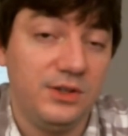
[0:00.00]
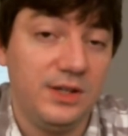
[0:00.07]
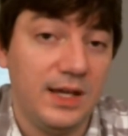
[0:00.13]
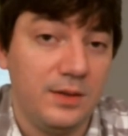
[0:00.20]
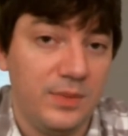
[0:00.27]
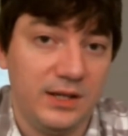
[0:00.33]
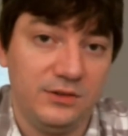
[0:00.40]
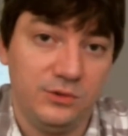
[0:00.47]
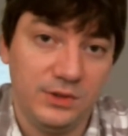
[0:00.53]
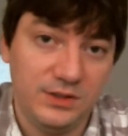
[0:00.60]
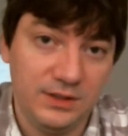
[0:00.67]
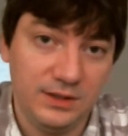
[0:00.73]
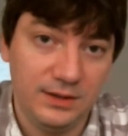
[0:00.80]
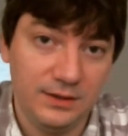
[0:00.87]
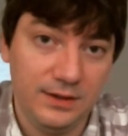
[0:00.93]
get by
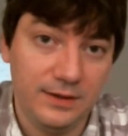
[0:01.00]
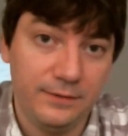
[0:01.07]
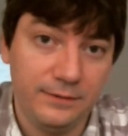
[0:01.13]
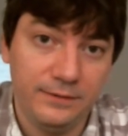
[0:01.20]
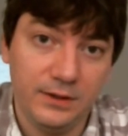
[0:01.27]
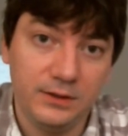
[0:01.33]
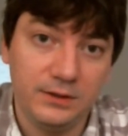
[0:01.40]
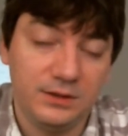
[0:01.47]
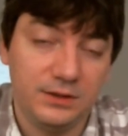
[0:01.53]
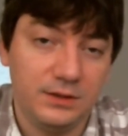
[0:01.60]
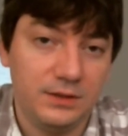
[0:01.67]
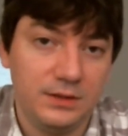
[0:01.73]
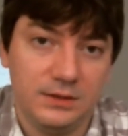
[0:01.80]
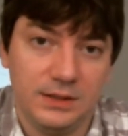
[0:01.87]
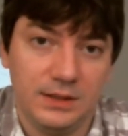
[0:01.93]
switching the
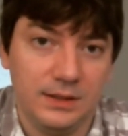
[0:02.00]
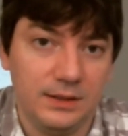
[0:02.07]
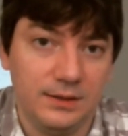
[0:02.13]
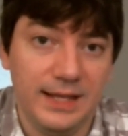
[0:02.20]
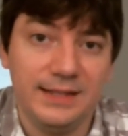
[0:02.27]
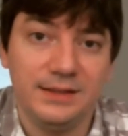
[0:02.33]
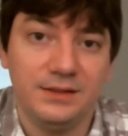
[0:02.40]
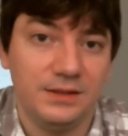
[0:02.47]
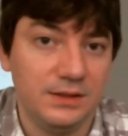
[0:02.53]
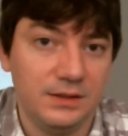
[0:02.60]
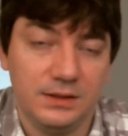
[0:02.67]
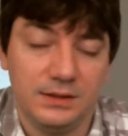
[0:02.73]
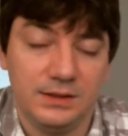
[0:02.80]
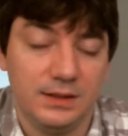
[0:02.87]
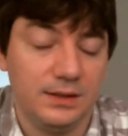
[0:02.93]
filters and
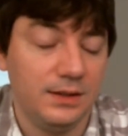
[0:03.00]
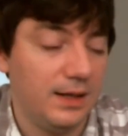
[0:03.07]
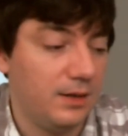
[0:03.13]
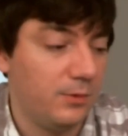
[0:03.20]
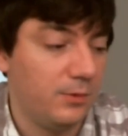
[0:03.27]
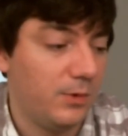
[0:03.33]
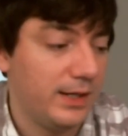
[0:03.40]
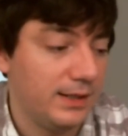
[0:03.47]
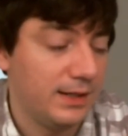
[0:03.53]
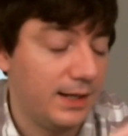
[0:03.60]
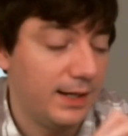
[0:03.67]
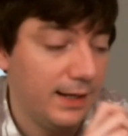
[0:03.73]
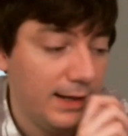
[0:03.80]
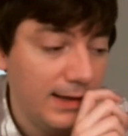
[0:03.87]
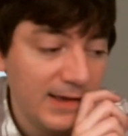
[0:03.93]
lenses and
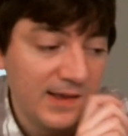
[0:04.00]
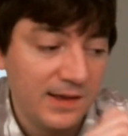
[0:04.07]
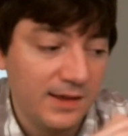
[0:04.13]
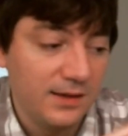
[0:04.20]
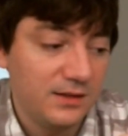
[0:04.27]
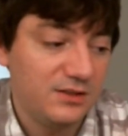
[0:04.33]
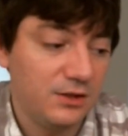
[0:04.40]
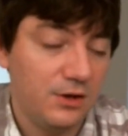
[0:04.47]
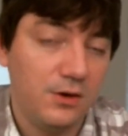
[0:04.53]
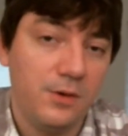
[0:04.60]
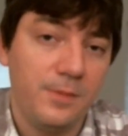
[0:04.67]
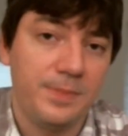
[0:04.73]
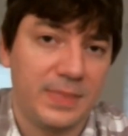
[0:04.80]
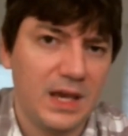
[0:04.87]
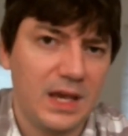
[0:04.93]
whatnot.
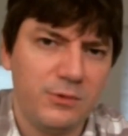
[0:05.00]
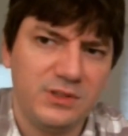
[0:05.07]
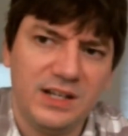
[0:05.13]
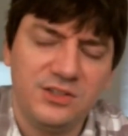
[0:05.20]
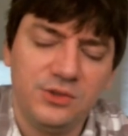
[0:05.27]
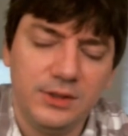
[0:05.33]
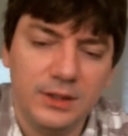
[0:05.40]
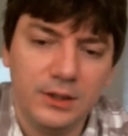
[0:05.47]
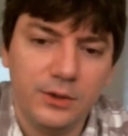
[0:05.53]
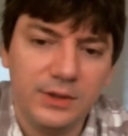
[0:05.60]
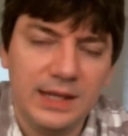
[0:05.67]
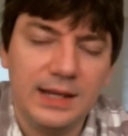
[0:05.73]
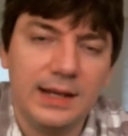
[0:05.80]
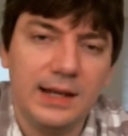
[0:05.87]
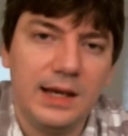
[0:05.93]
So I was actually
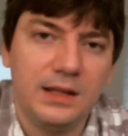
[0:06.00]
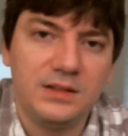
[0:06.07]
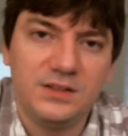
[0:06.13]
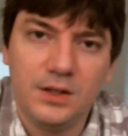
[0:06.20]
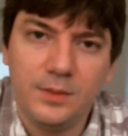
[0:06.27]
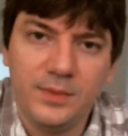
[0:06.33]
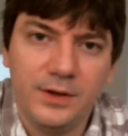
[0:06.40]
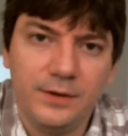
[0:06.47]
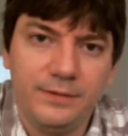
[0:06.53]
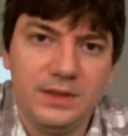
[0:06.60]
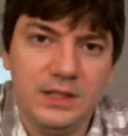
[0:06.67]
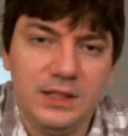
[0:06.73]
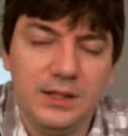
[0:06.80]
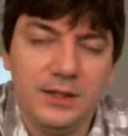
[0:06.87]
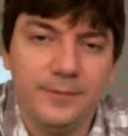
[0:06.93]
looking at some of
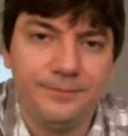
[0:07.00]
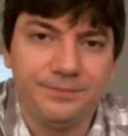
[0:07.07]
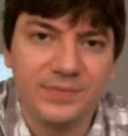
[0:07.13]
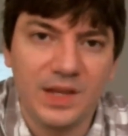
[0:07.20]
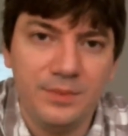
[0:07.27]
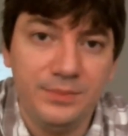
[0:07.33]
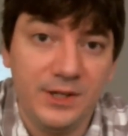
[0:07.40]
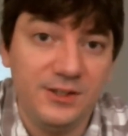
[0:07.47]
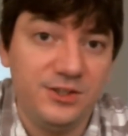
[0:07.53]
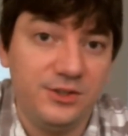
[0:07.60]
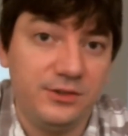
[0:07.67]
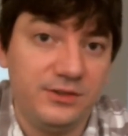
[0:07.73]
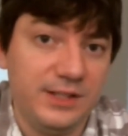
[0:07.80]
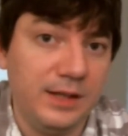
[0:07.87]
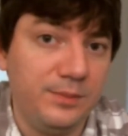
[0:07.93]
the
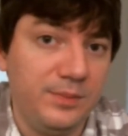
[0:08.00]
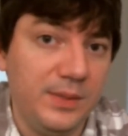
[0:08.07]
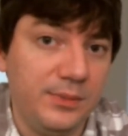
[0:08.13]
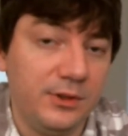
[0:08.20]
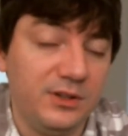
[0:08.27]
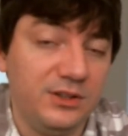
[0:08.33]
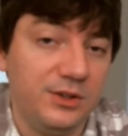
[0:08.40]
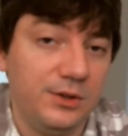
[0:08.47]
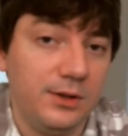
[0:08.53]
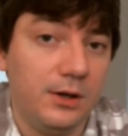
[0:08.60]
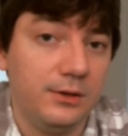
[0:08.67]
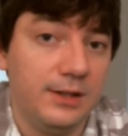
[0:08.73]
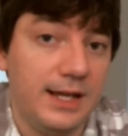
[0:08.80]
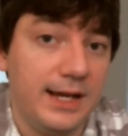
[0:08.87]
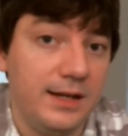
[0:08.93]
pictures that people took
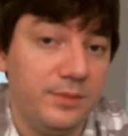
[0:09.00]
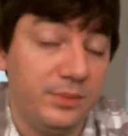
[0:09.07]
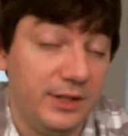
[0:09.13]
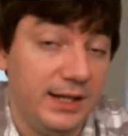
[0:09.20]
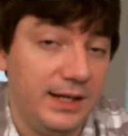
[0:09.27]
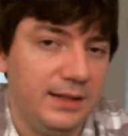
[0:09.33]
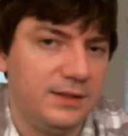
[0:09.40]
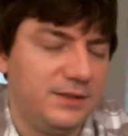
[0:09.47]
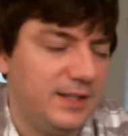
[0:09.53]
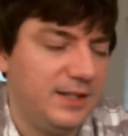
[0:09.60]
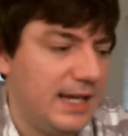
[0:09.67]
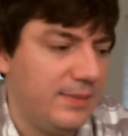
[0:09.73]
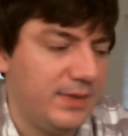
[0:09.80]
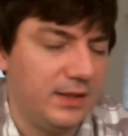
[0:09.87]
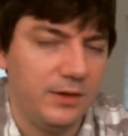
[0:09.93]
online playing this
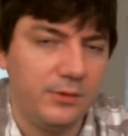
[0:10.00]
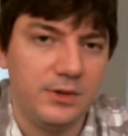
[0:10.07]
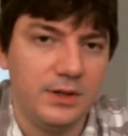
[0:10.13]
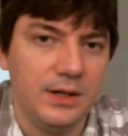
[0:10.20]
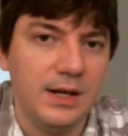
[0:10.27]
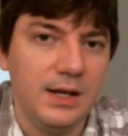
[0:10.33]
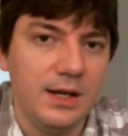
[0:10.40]
game, and they were